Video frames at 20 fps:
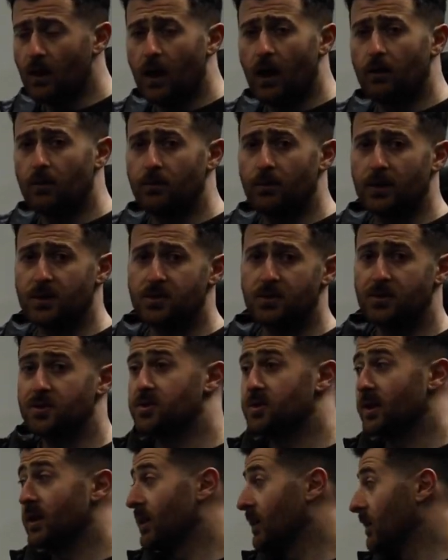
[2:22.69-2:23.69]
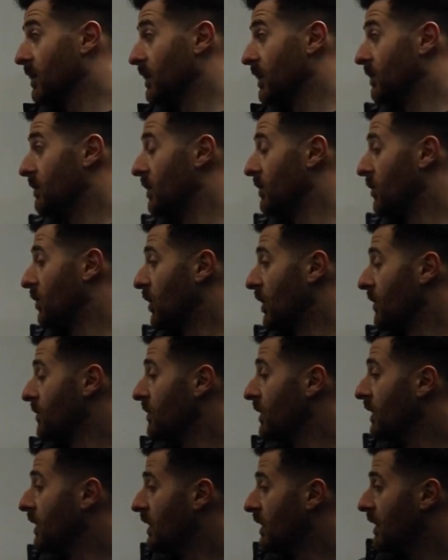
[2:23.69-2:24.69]
I would make sure you're drinking a little bit more.
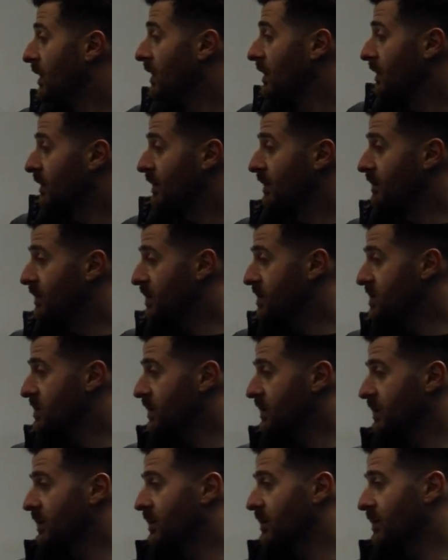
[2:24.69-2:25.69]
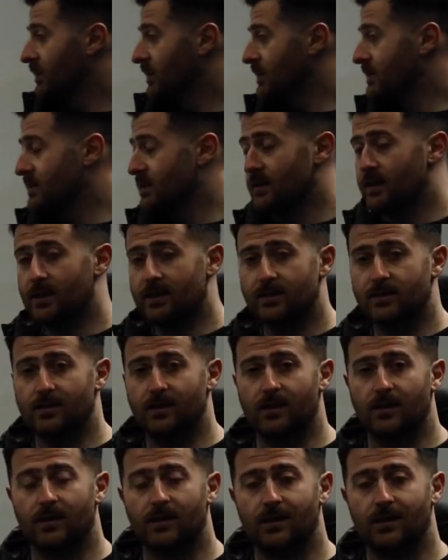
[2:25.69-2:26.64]
Conditioning is the next thing.